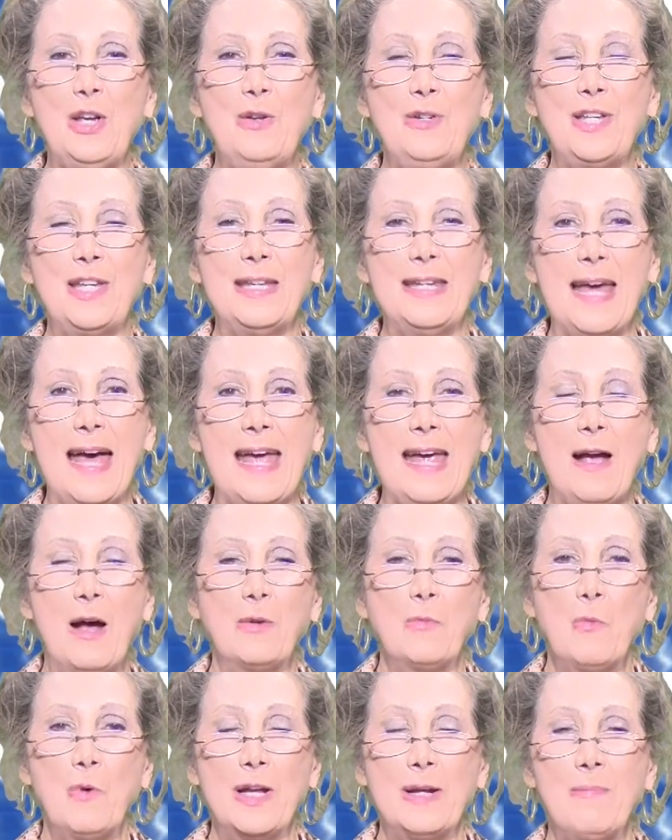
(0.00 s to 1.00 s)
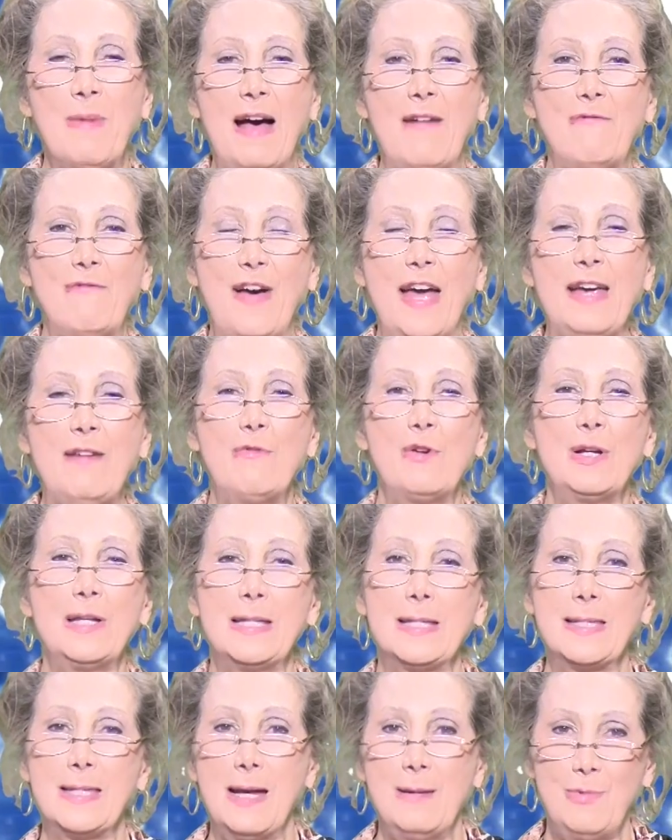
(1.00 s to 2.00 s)
Today on one of my favorite
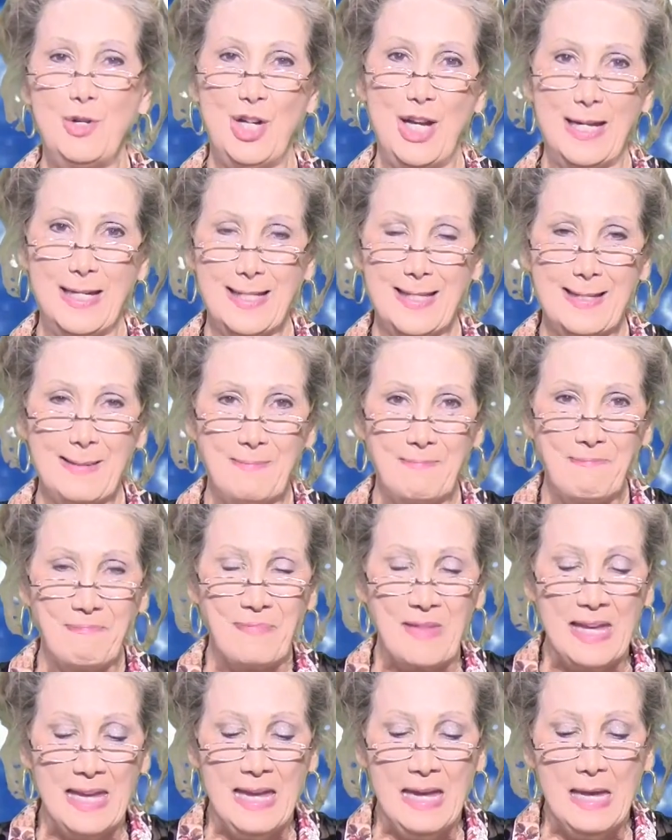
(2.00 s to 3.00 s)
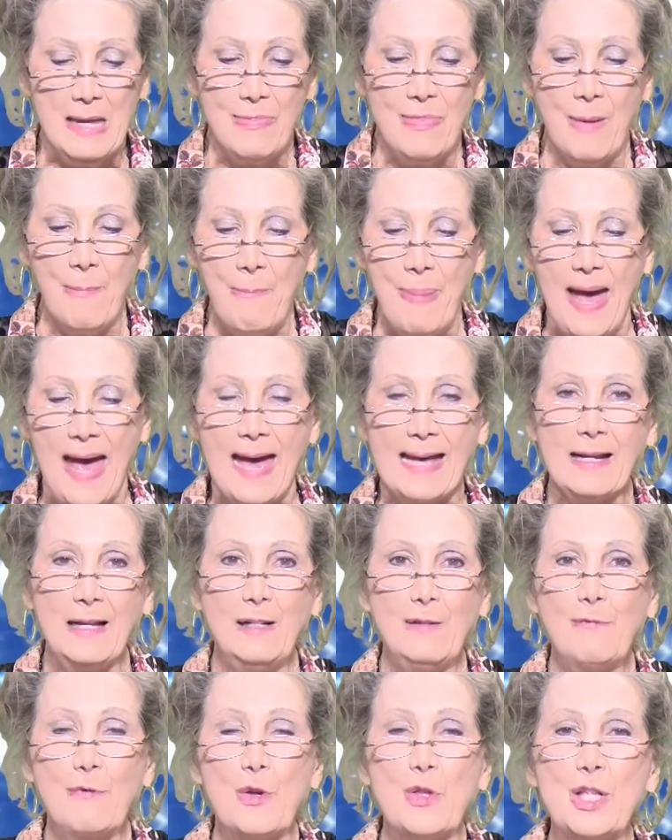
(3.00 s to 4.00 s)
subjects, the
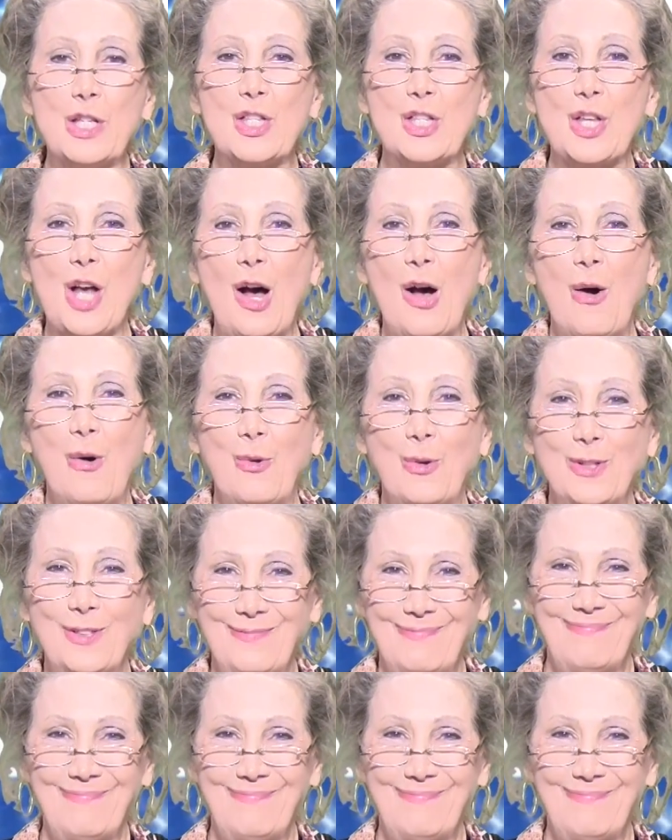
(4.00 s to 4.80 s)
battle for the soul.